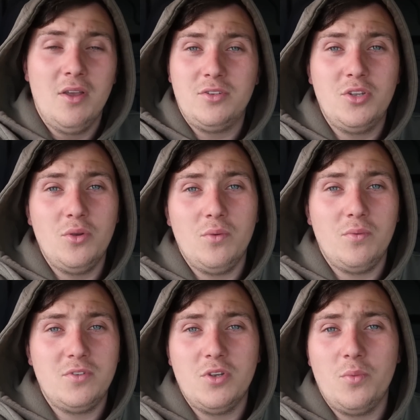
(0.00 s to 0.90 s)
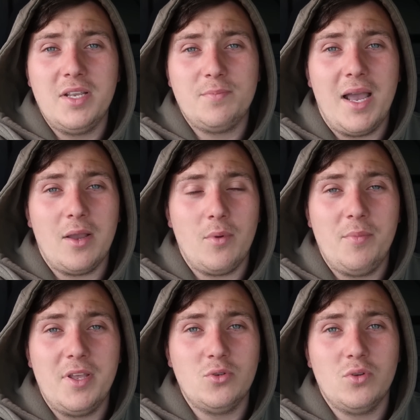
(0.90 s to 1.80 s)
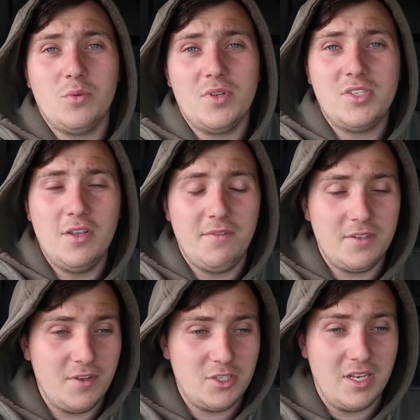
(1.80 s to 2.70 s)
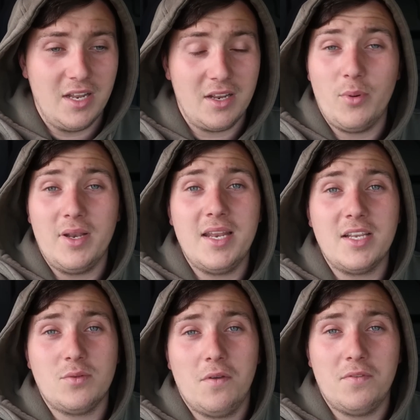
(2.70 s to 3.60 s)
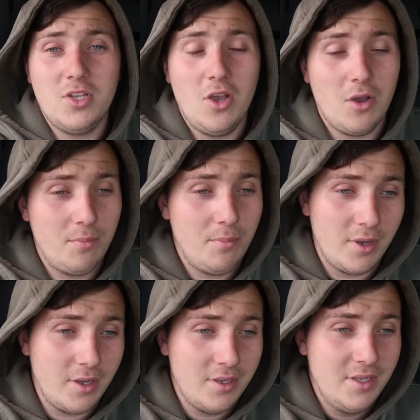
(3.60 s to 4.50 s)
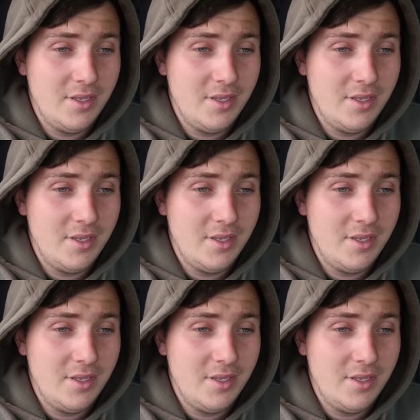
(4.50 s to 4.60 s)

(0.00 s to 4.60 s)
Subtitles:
two weeks back when me and Jordan were surface fishing, and I quickly nicked one off the top. But